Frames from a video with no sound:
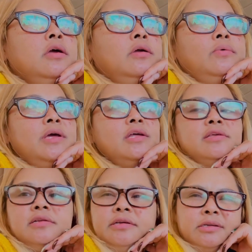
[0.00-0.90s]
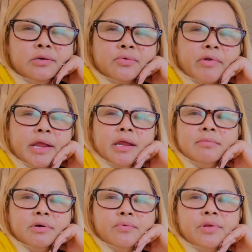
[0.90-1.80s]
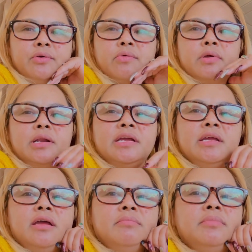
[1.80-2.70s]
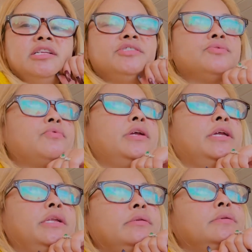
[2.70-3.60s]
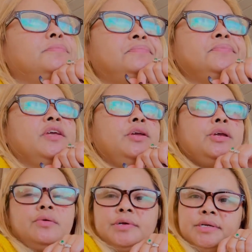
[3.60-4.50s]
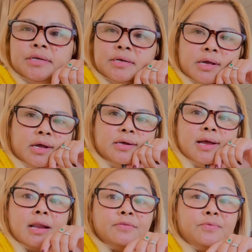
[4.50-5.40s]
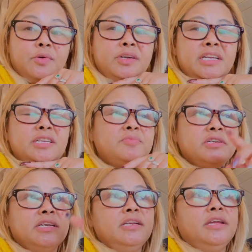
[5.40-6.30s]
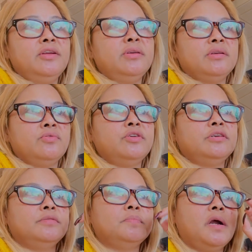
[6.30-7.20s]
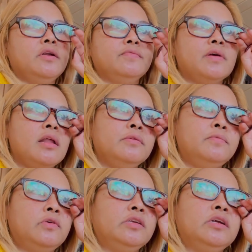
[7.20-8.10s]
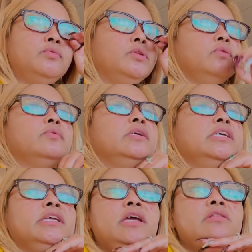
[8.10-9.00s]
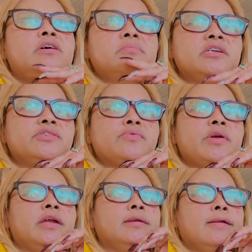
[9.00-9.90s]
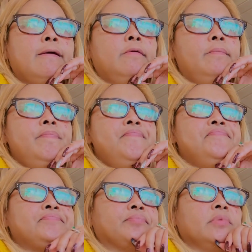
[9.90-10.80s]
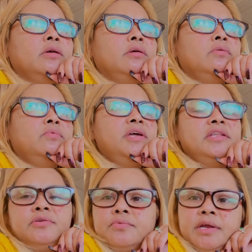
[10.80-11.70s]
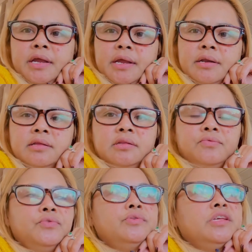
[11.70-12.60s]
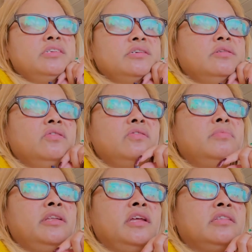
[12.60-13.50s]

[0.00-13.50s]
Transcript: we had a little rain, but we don't really get much rain here in California, especially here in northern part of California. We don't really get that much rain. We had a rain, I think, a few days ago, but